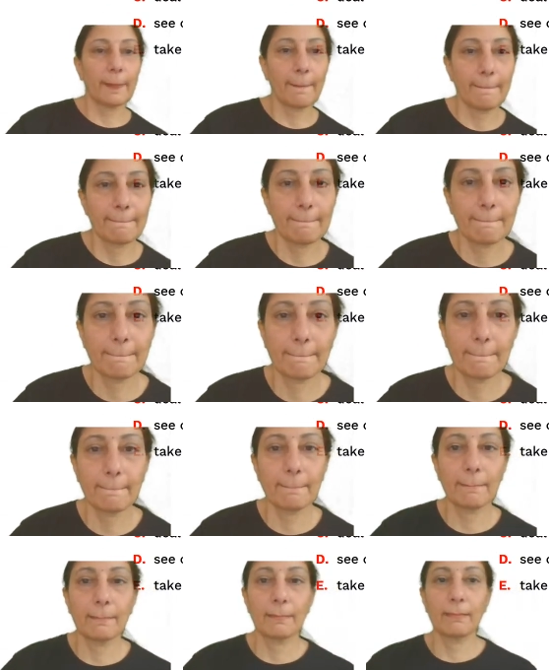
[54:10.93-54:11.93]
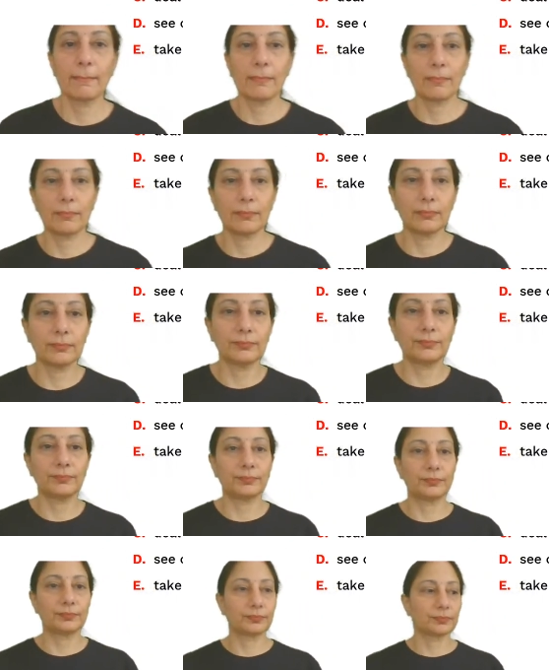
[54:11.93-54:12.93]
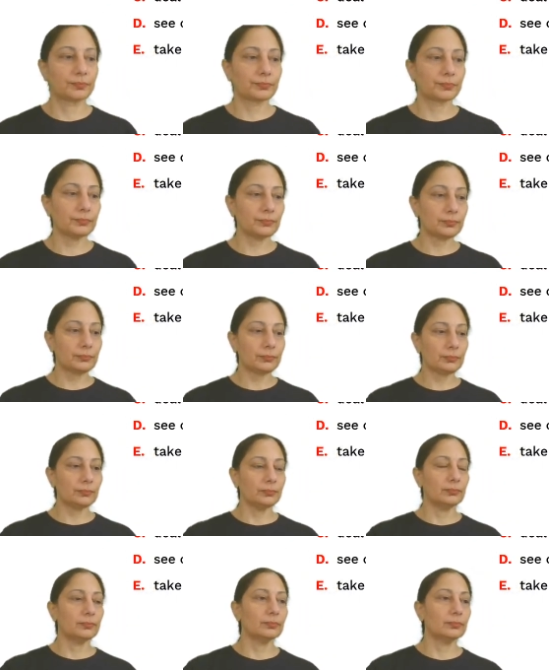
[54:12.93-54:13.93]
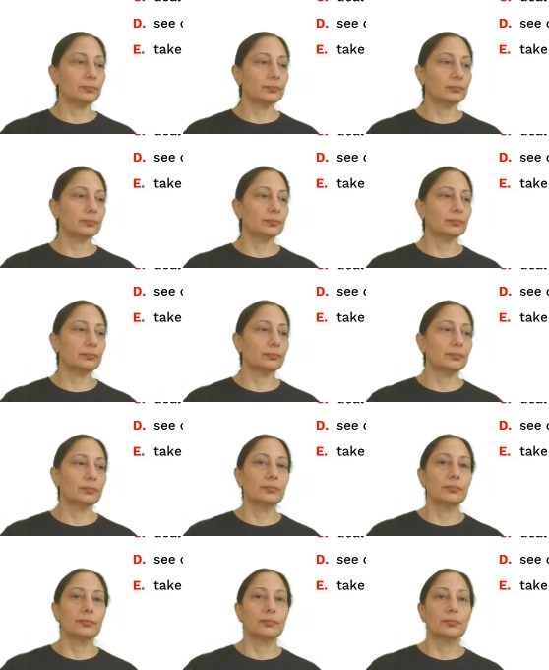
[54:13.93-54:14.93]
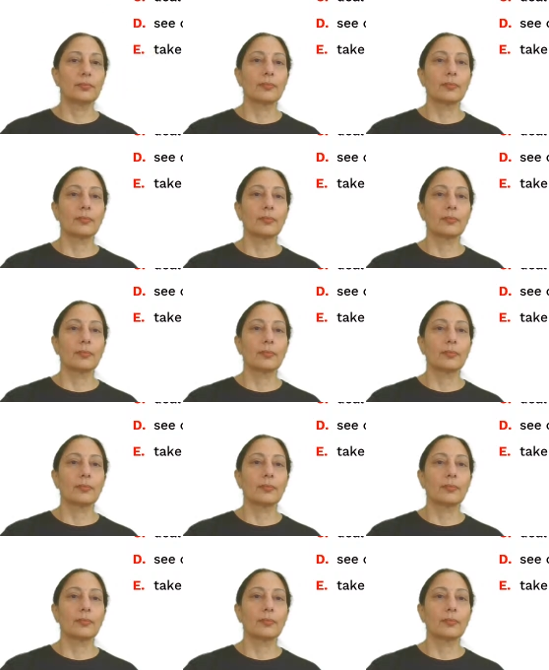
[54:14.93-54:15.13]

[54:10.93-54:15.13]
(silence)